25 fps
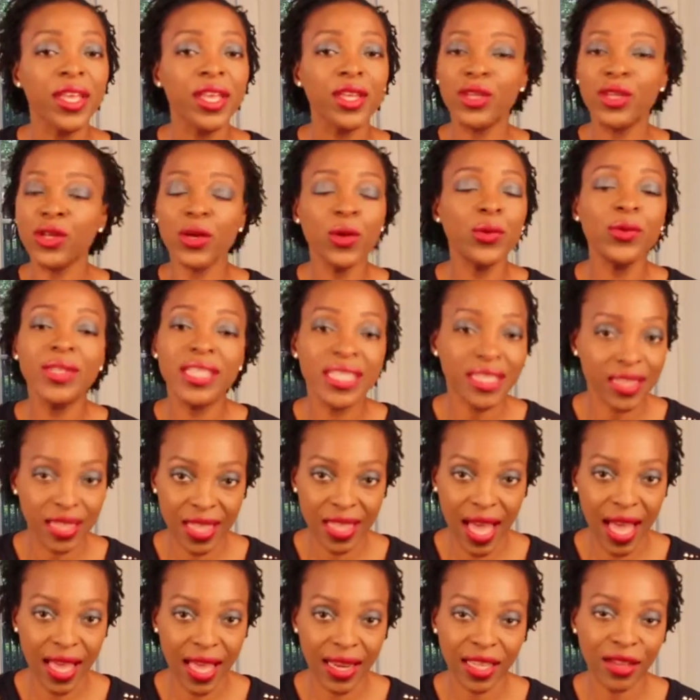You don't need
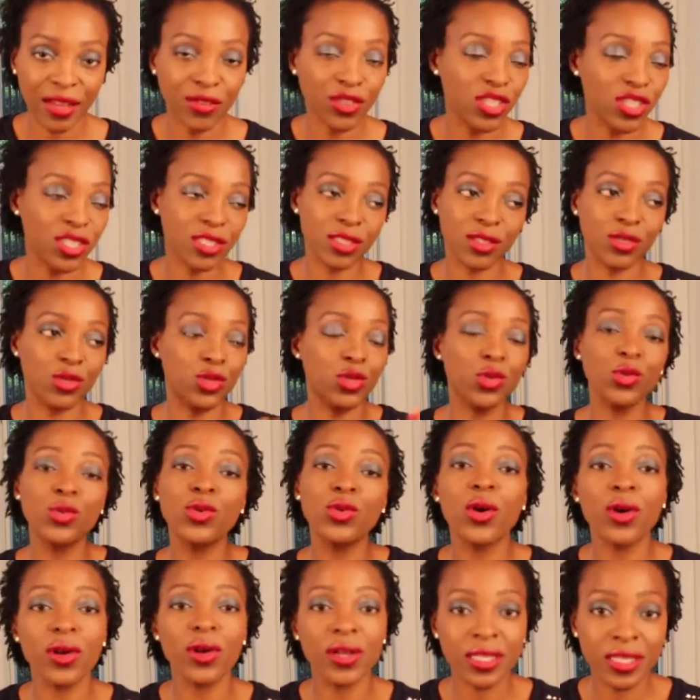that. If she's 2
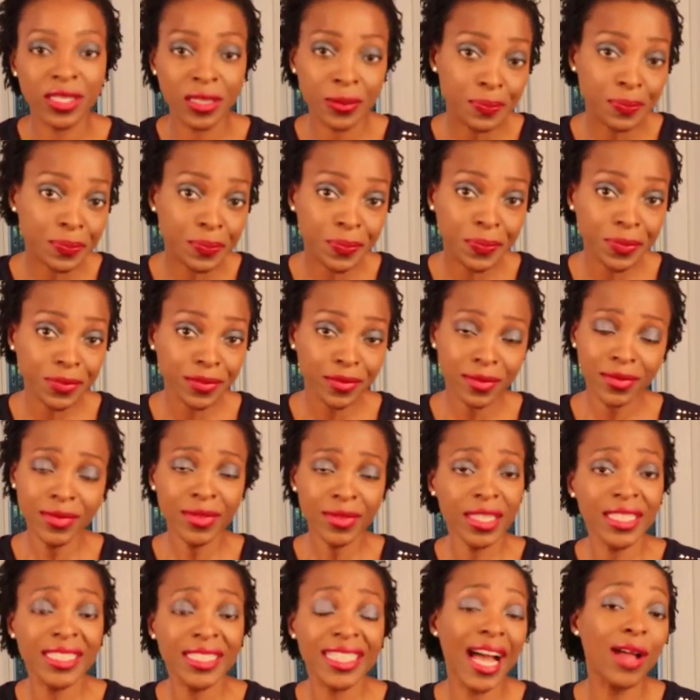doors
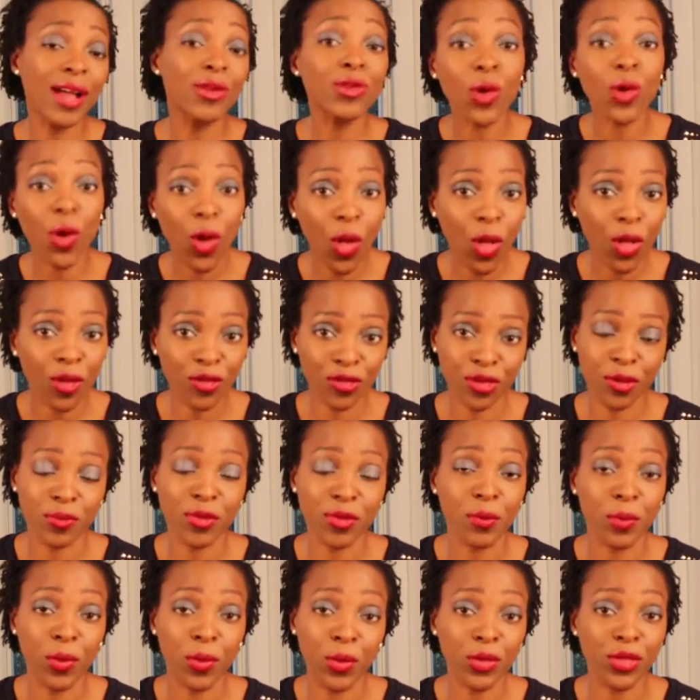down the hall from
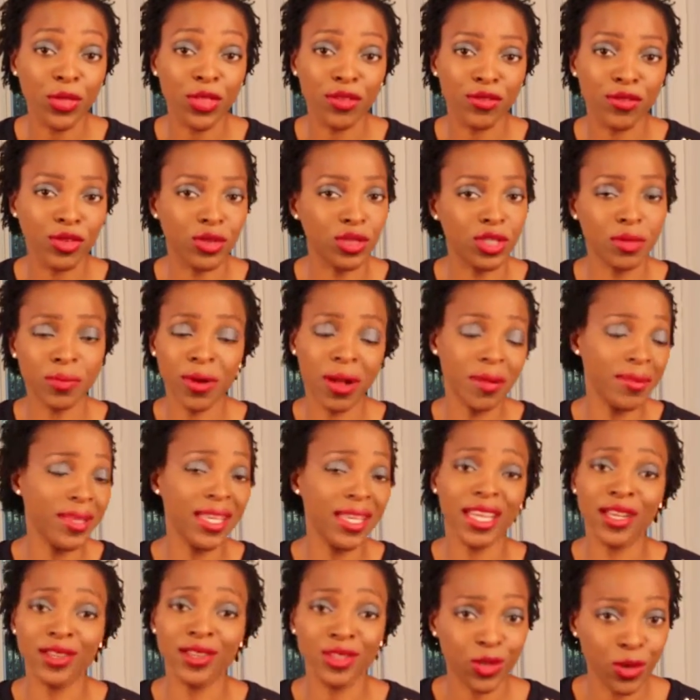the both of you, she probably
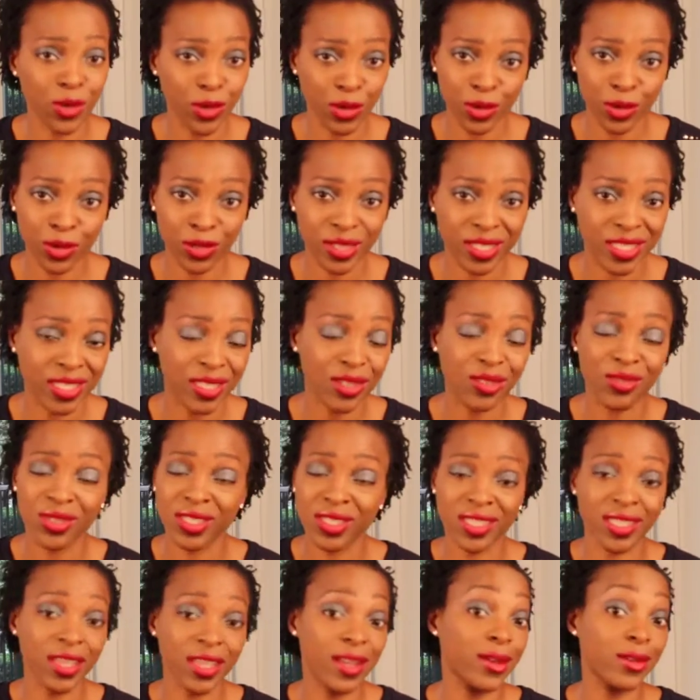hears all your
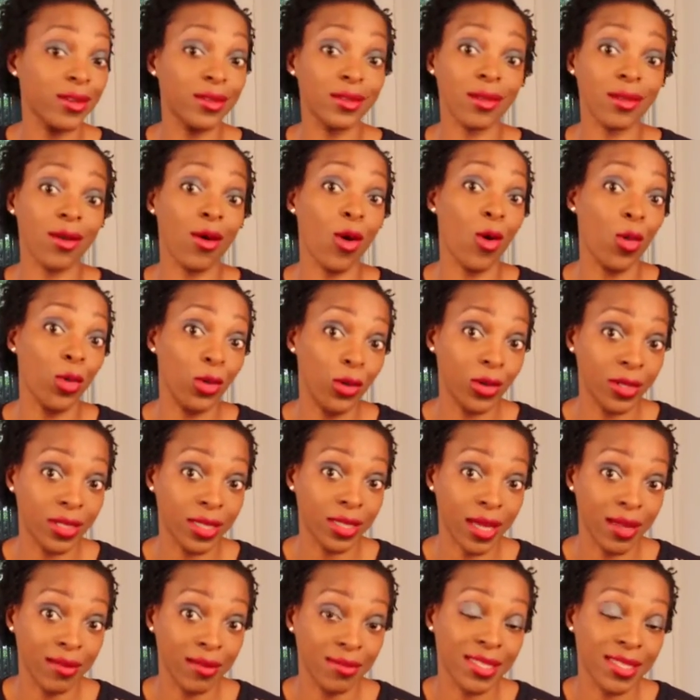secrets, hears all your
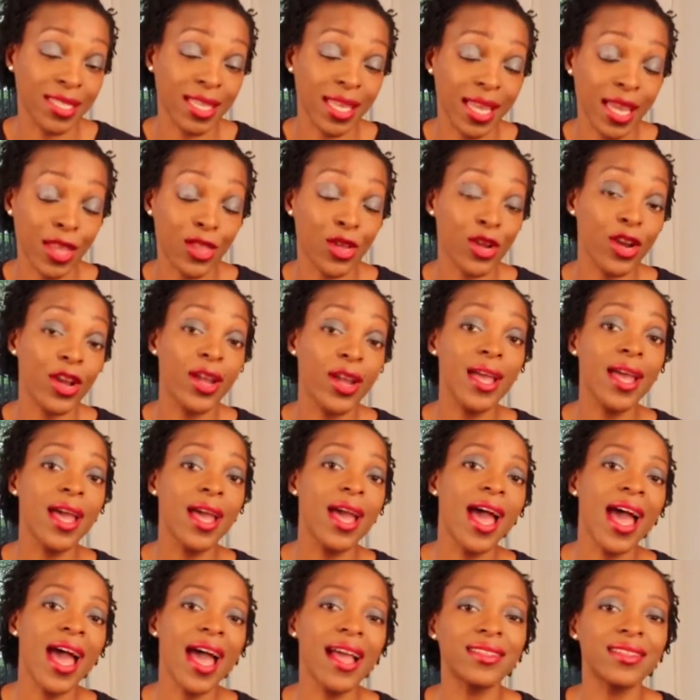times together,
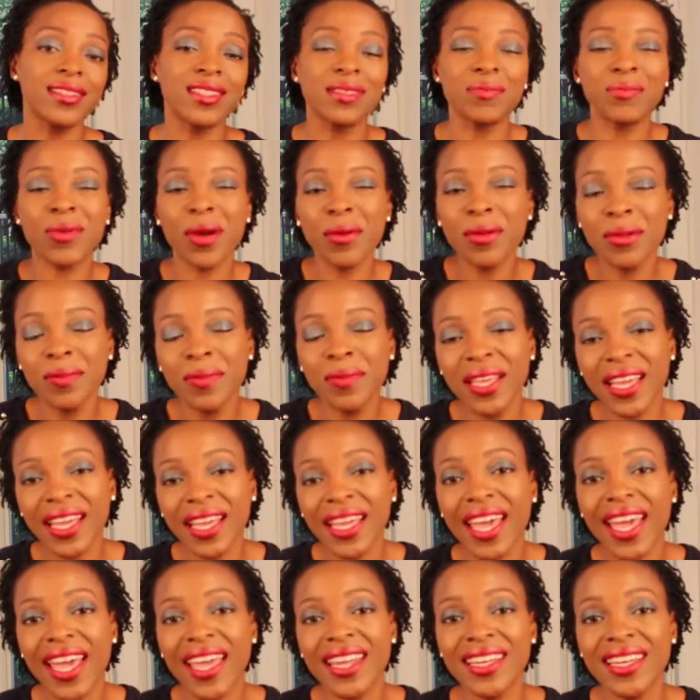and she probably
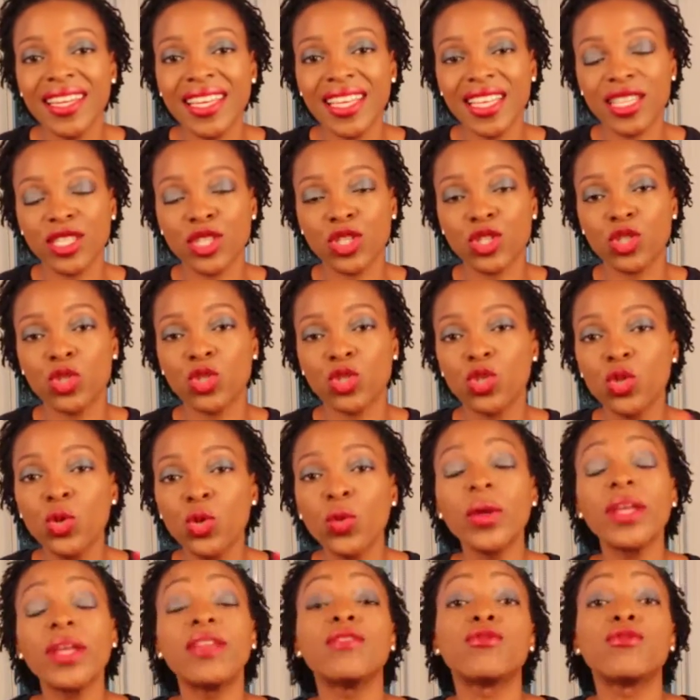again is
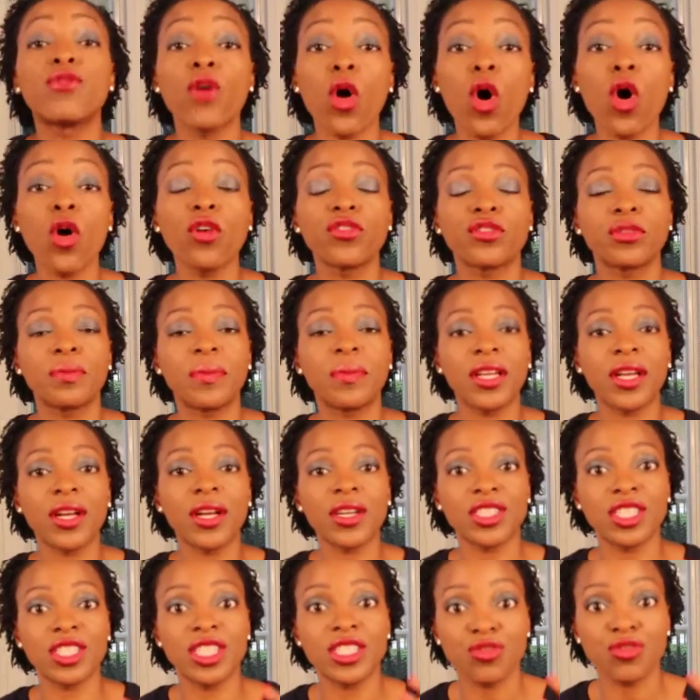too involved
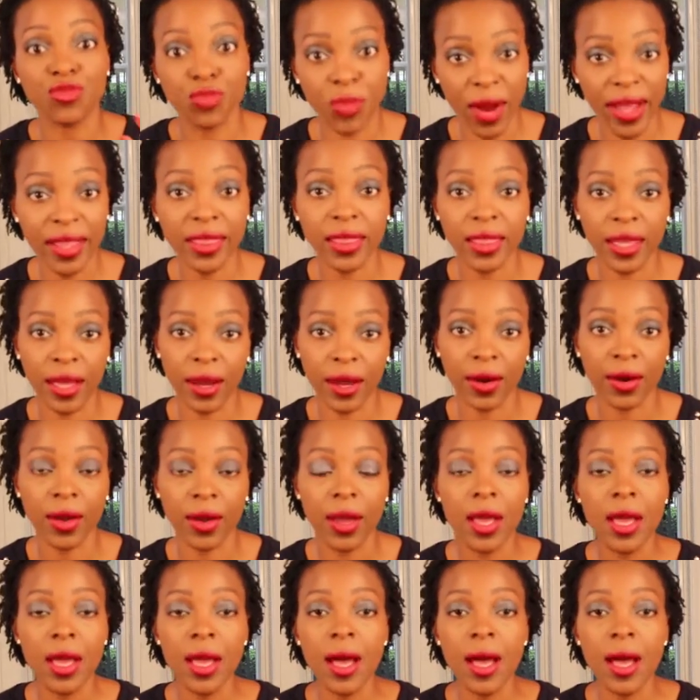because she's right there.